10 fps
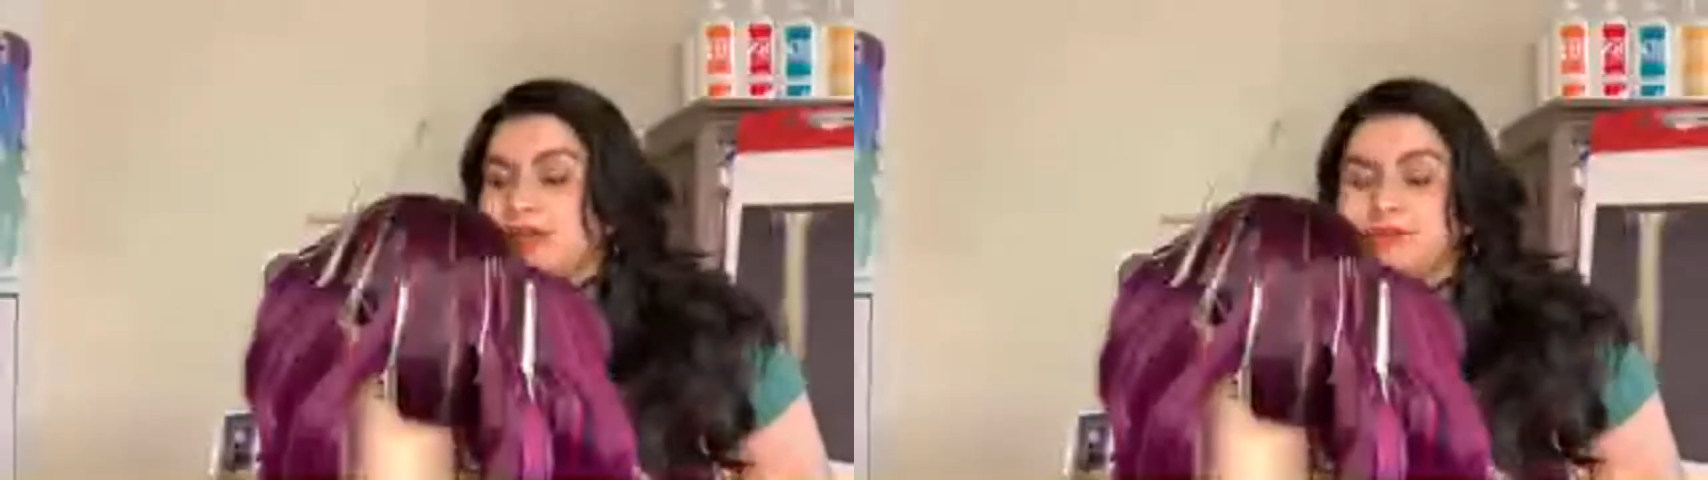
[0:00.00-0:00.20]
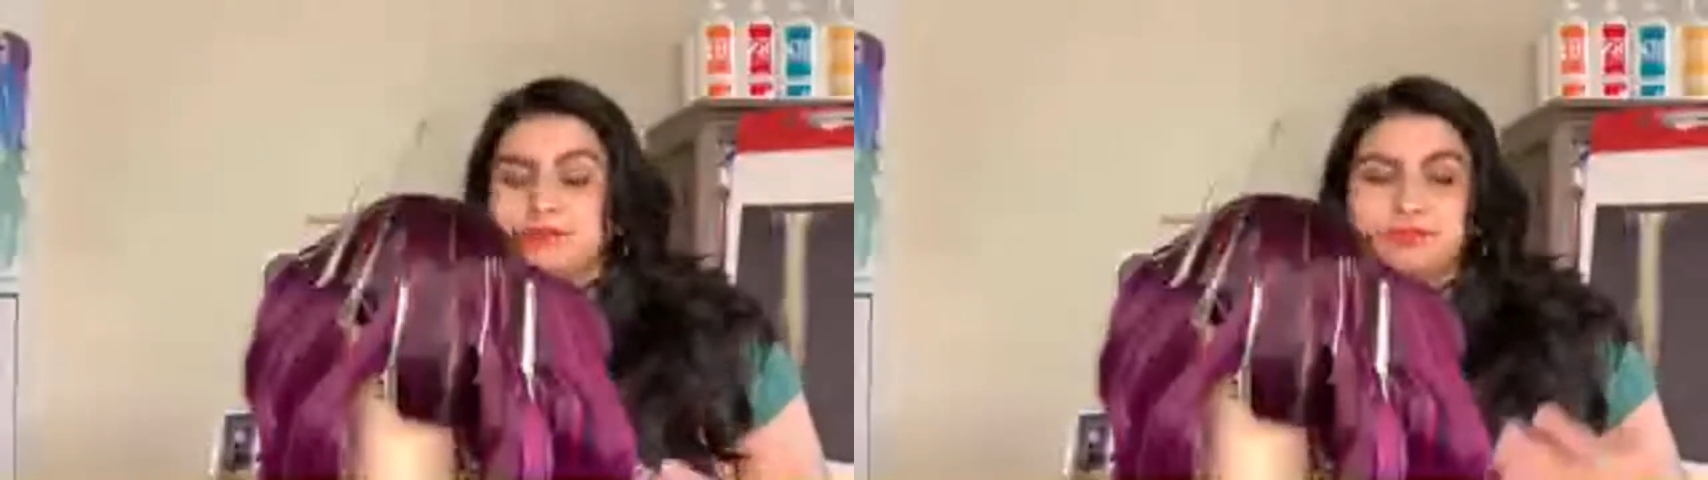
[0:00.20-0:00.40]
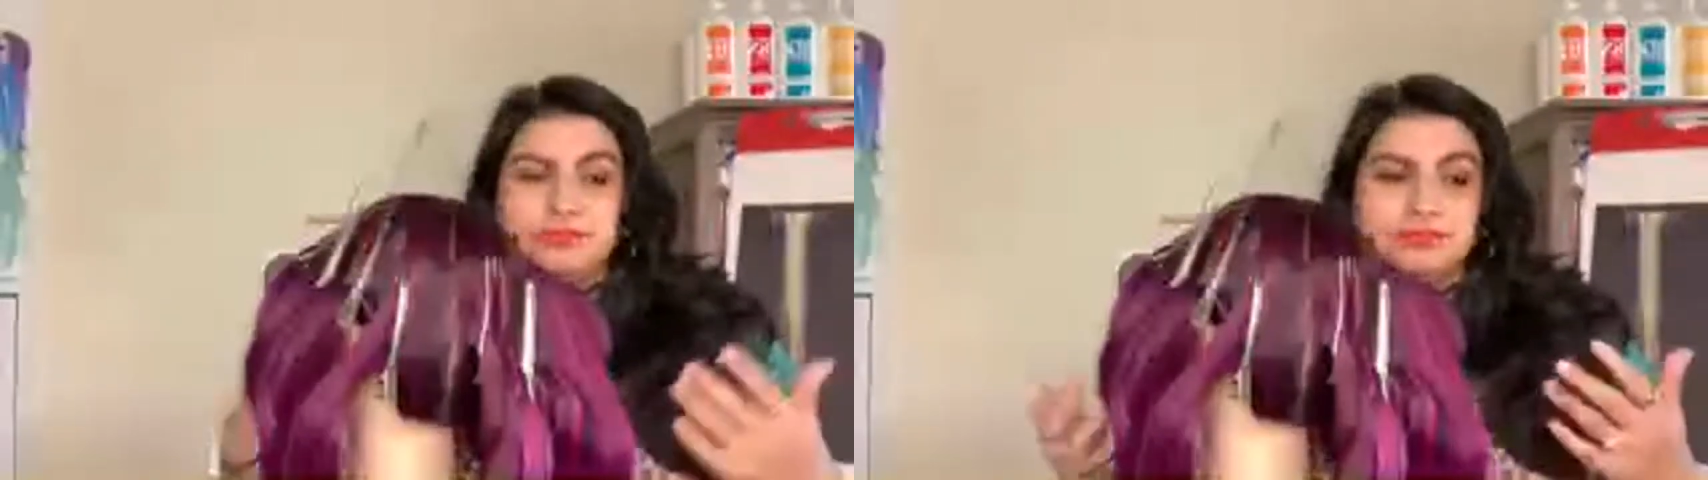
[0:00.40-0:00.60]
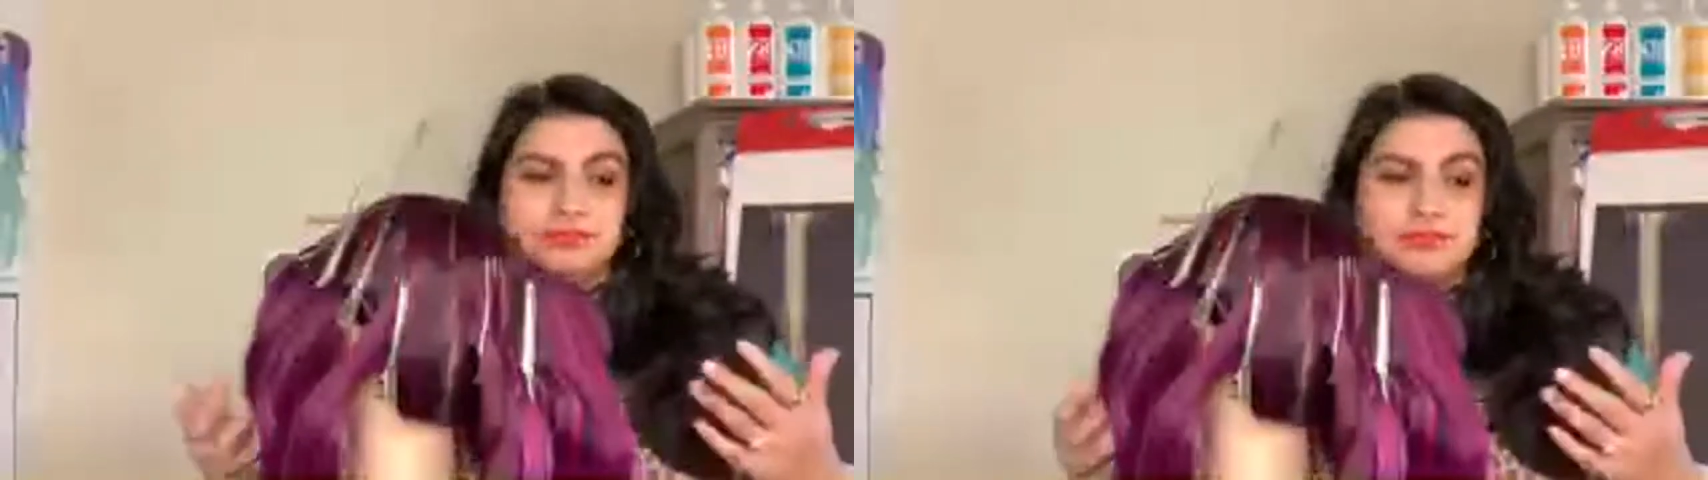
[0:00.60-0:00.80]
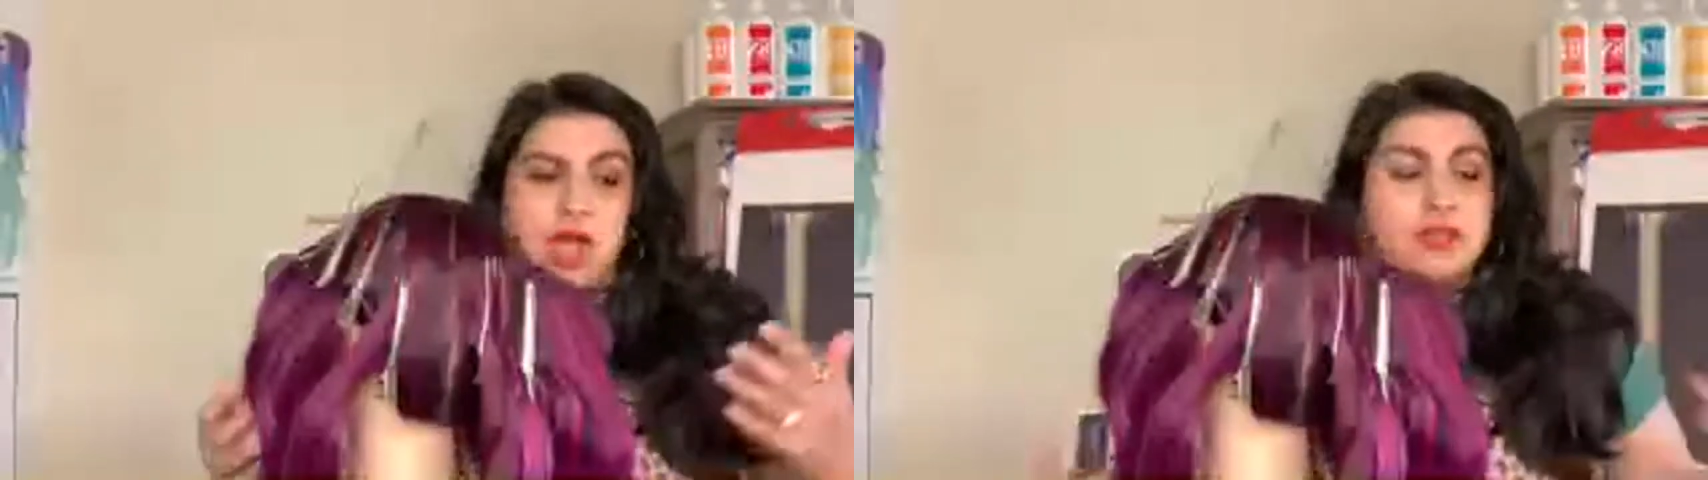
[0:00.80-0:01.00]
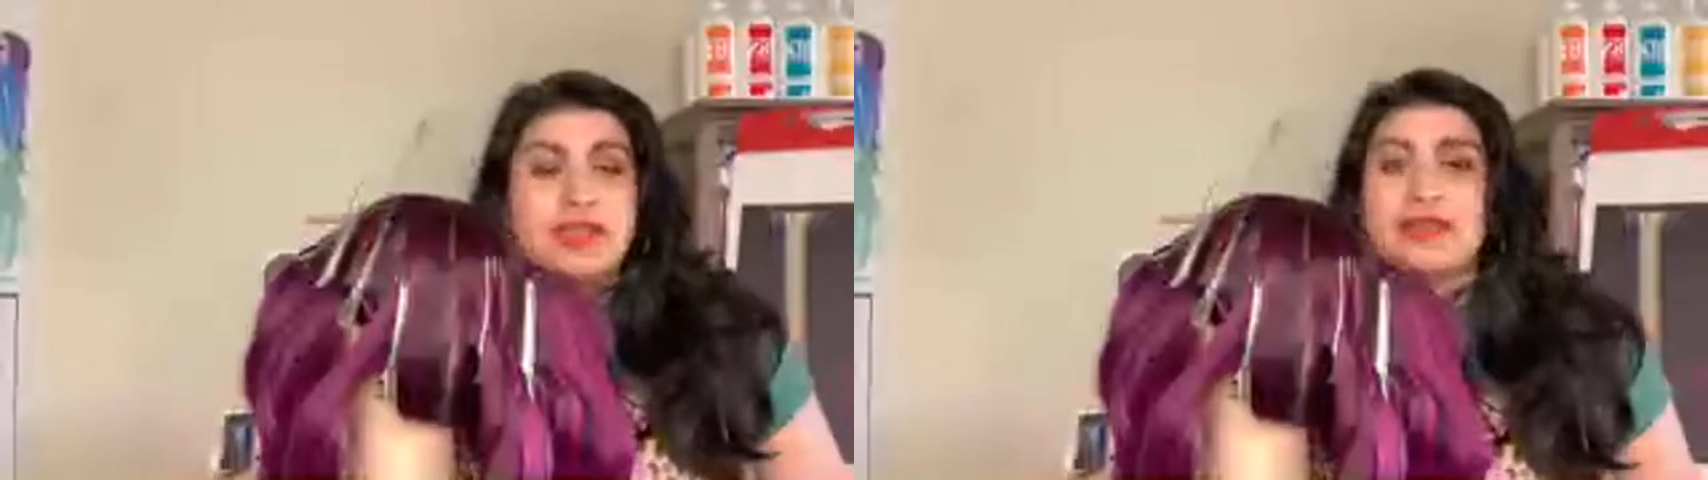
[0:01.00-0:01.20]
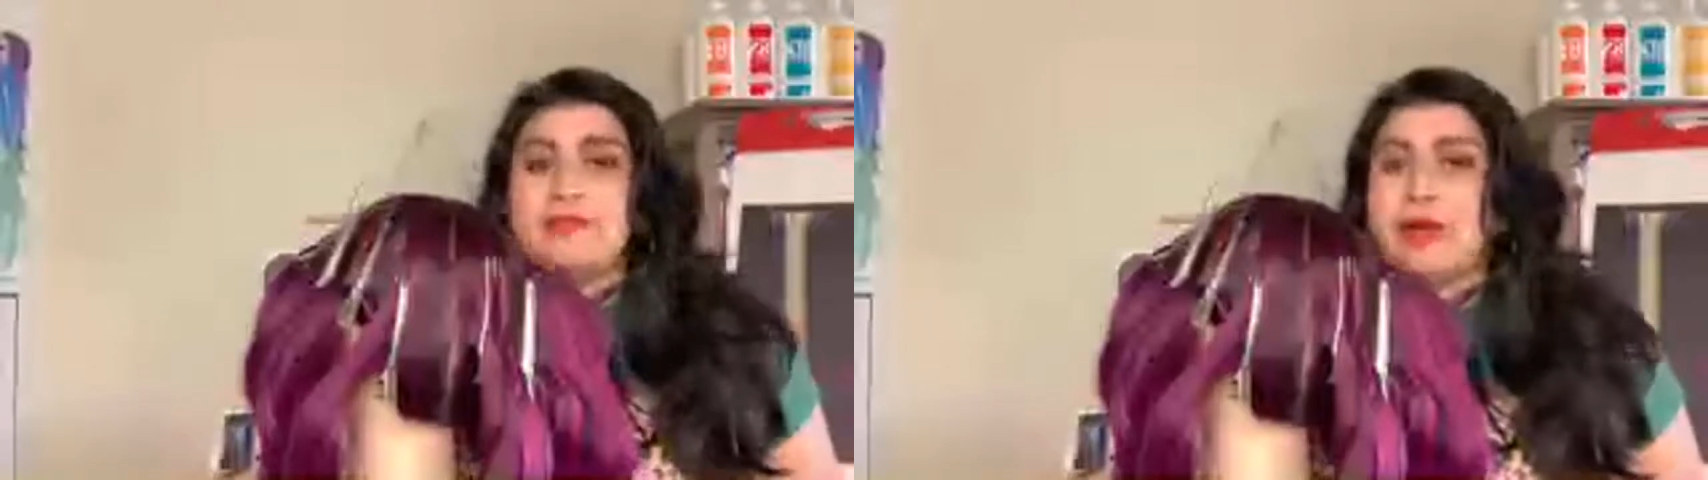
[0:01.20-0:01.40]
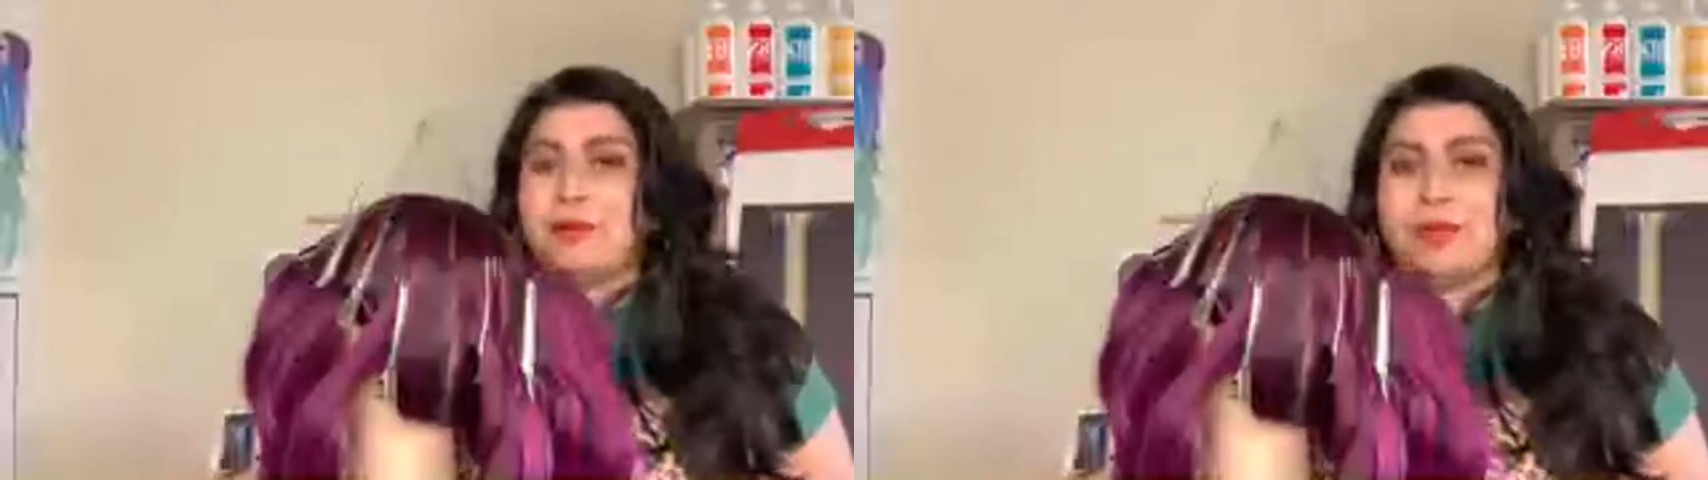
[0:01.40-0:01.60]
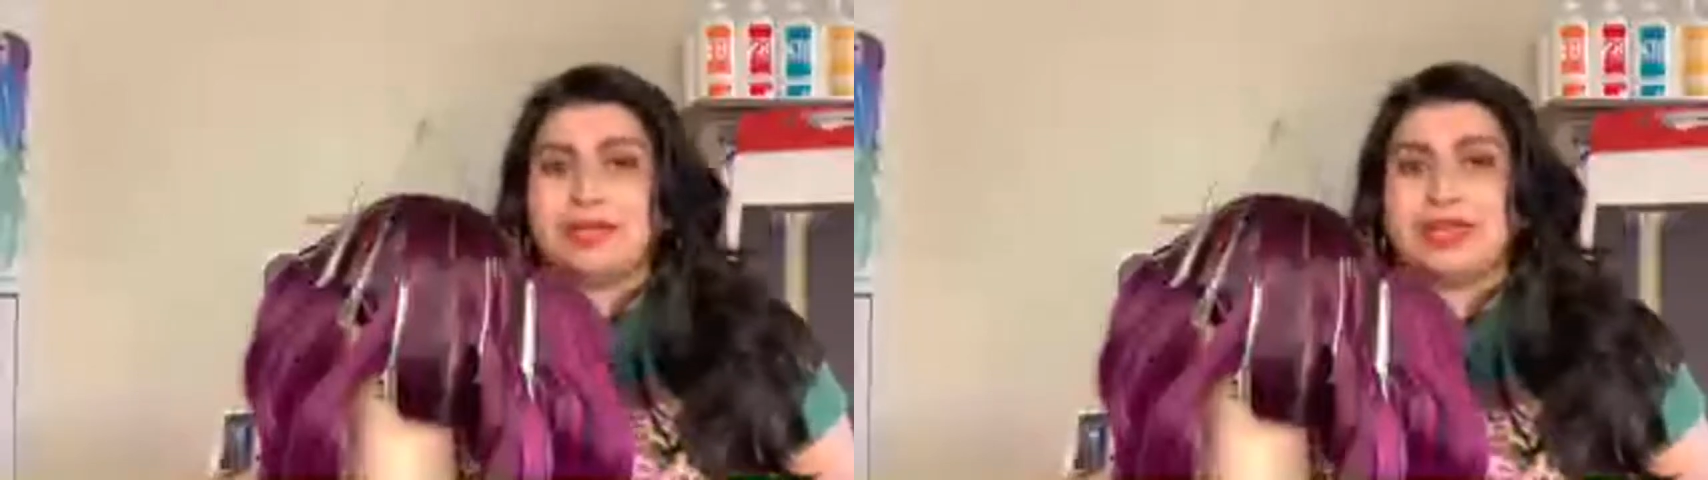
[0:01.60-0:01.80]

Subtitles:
Are they going to